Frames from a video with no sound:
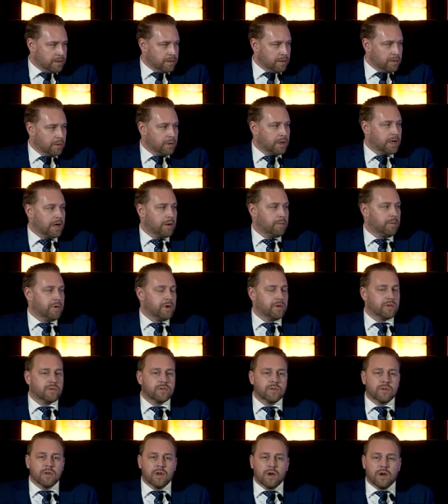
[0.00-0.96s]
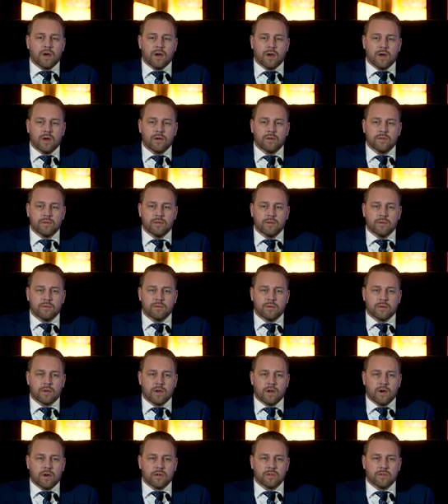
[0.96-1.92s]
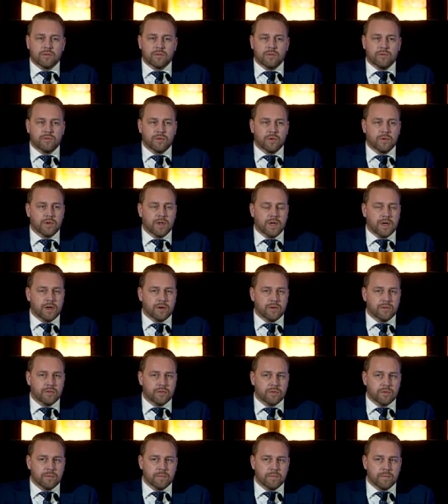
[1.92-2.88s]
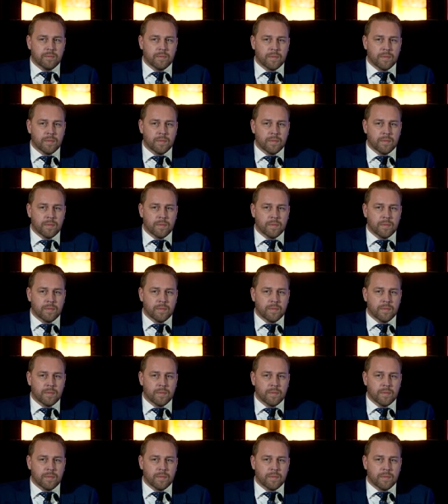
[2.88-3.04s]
newcomers uh, the last few years.